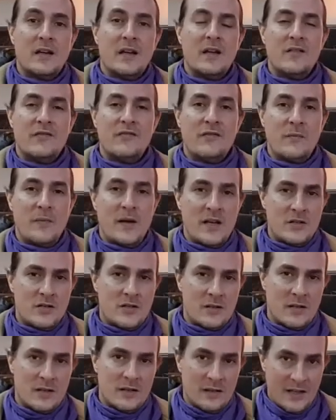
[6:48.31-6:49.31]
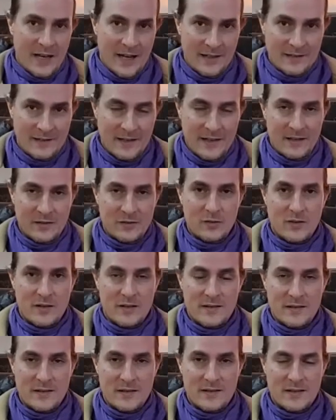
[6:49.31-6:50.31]
information and data into our
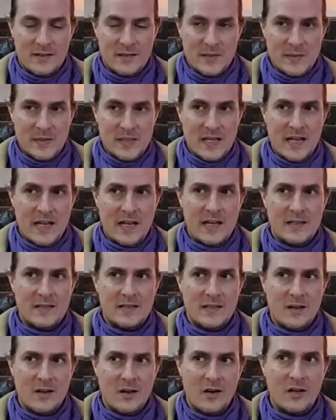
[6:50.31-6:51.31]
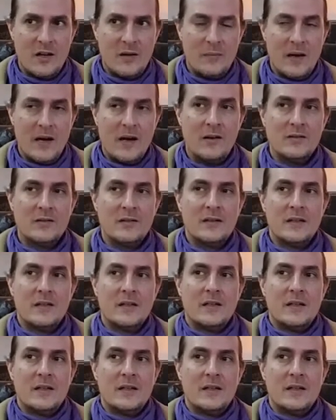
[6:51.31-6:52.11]
systems. And it's a lot about